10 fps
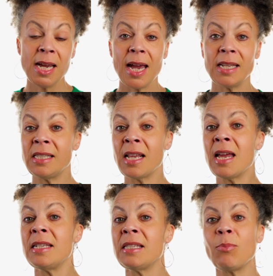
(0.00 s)
And
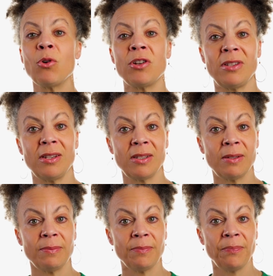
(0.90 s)
science supports
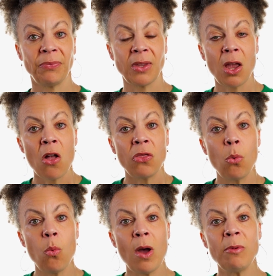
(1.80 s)
this. The
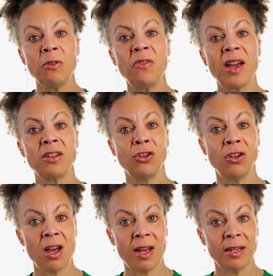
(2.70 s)
Weber-Fechner
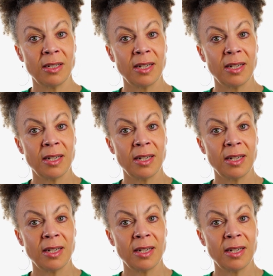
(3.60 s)
law